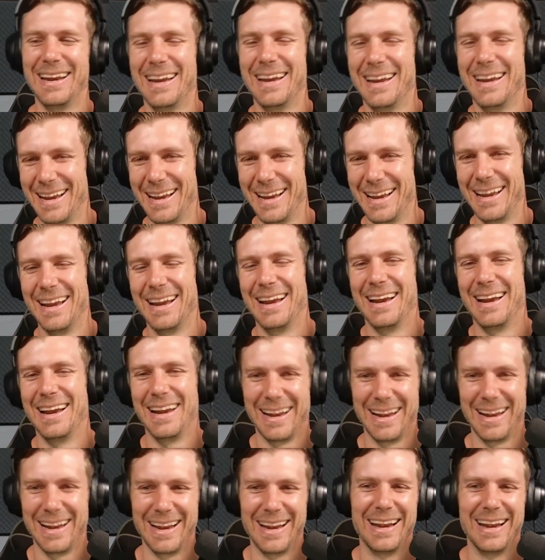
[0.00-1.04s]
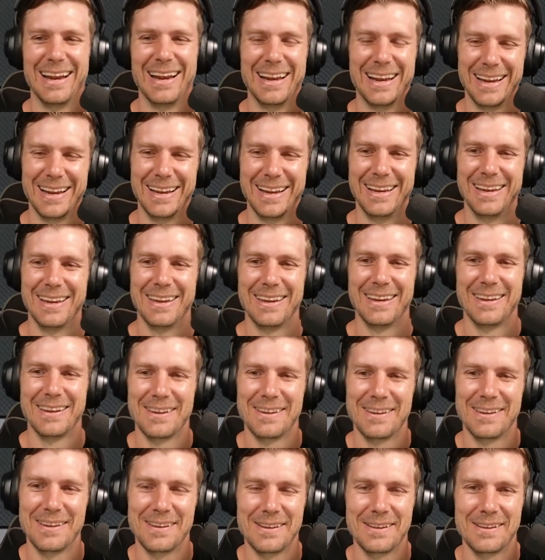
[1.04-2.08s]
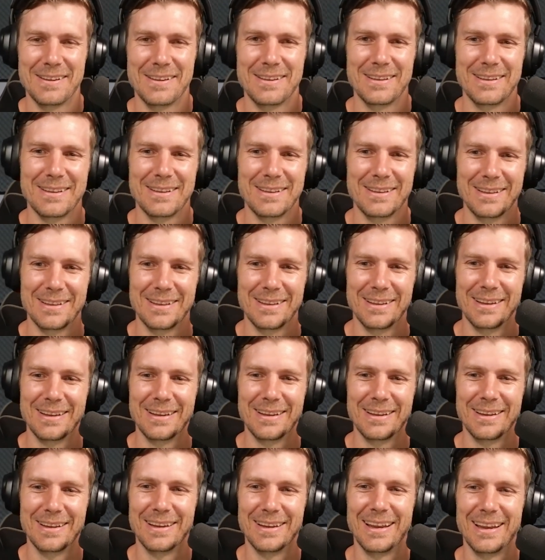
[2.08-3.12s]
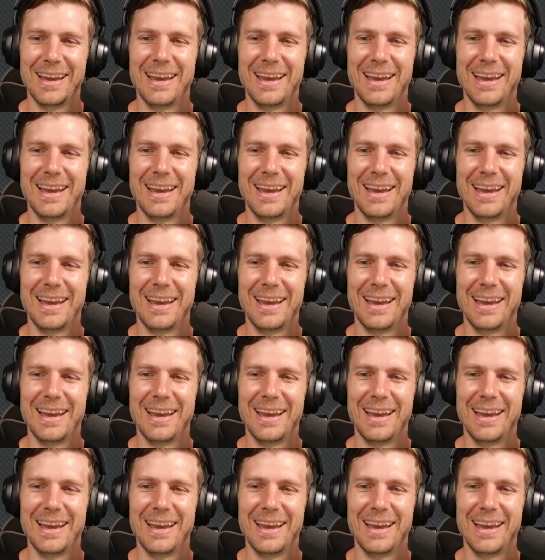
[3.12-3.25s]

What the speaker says: This person isn't speaking.